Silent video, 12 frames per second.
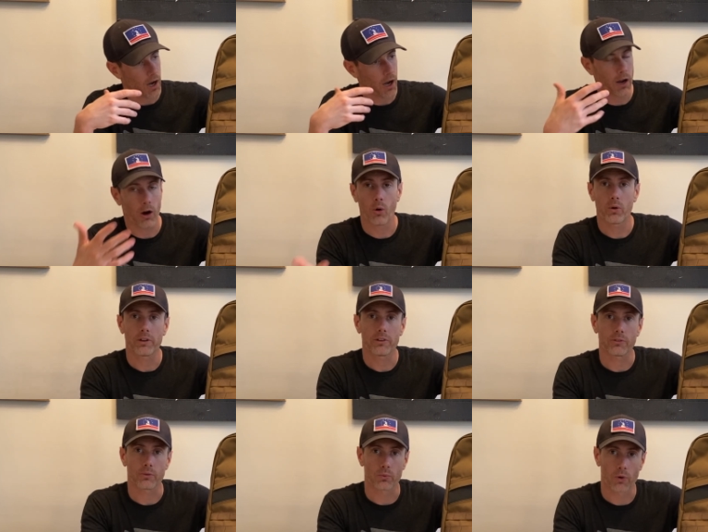
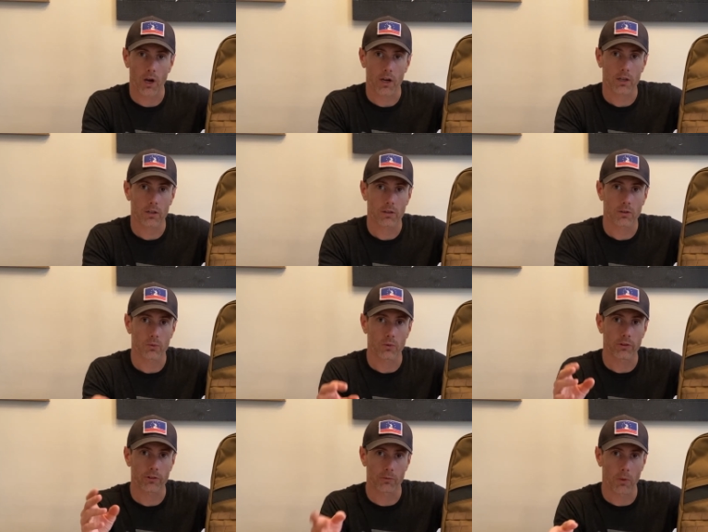always ruck
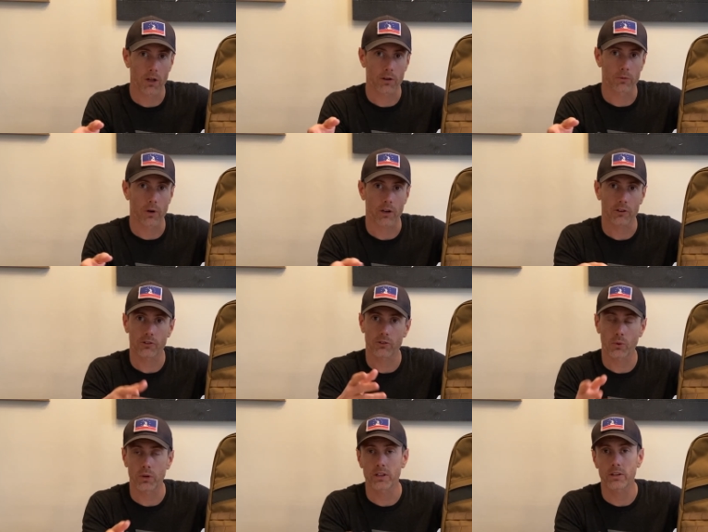with smaller rucks.
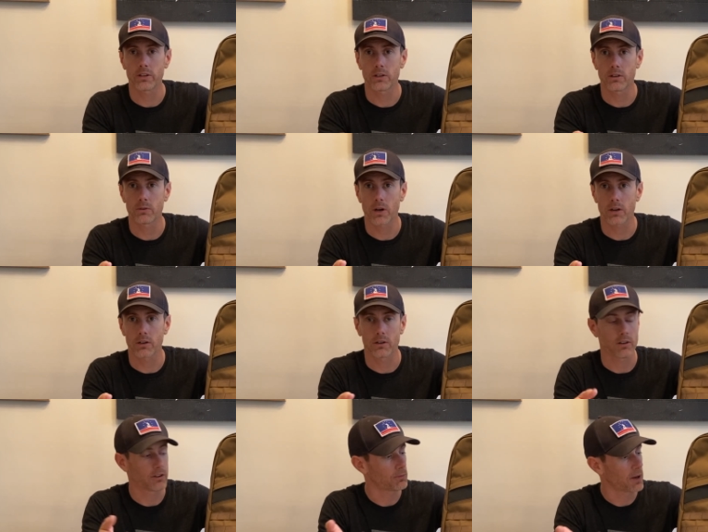20 liter rucker
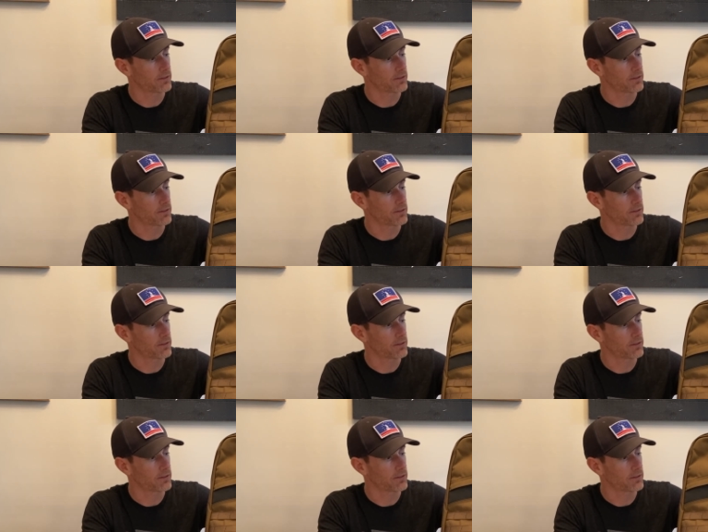is my